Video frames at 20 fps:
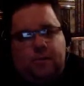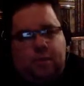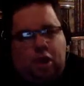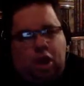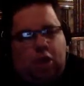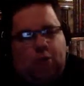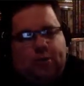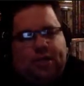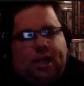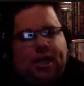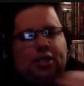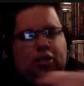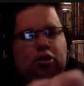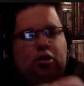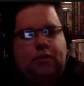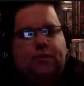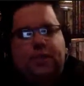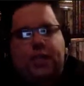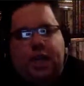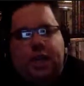Hobbs
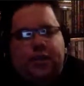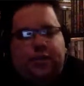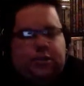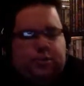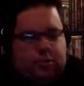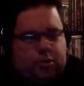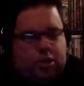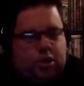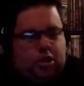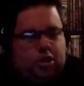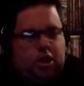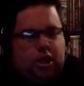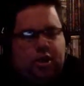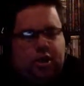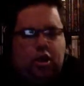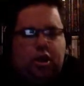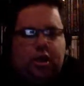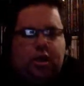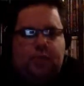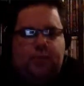Angel of Death,
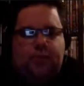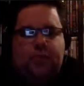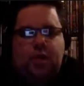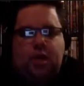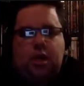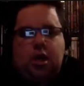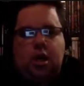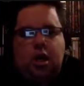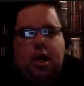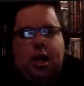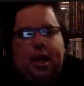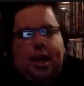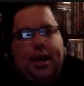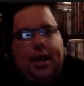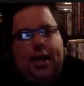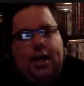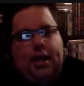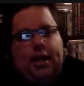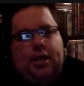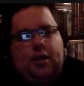click on it,
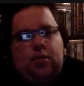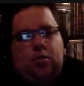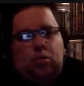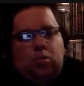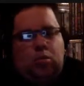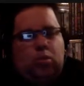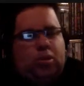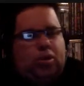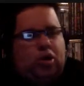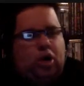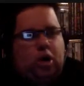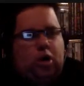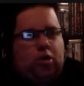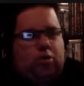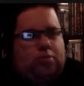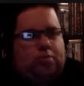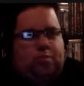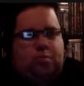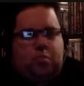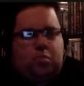and we've got
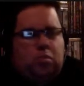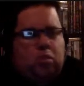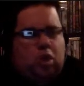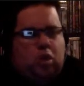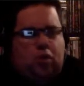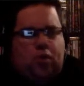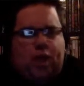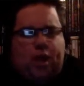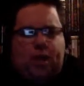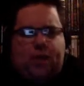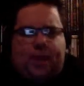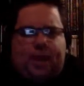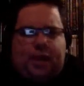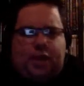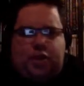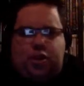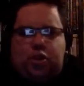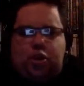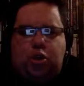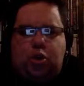a around about
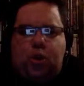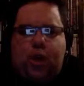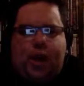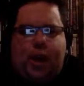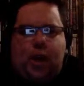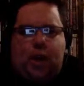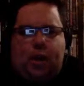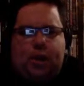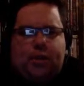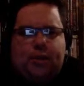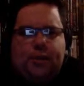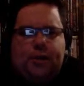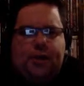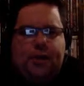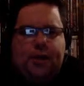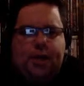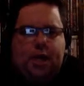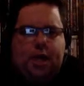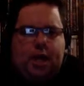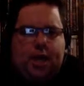a two hour
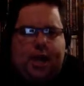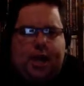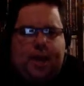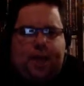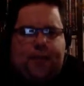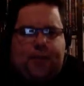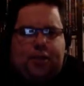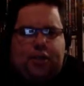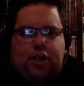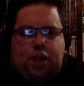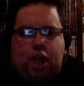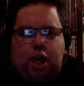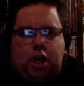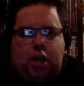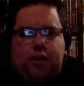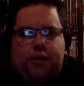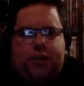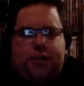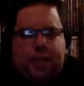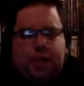
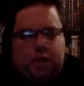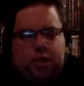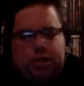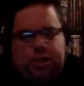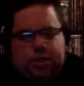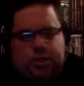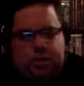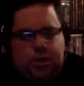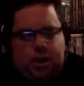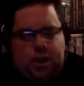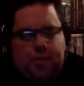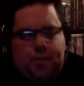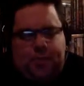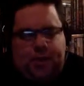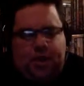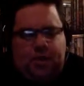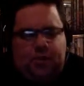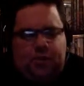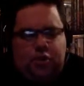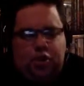episode. There's a
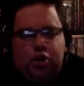bit of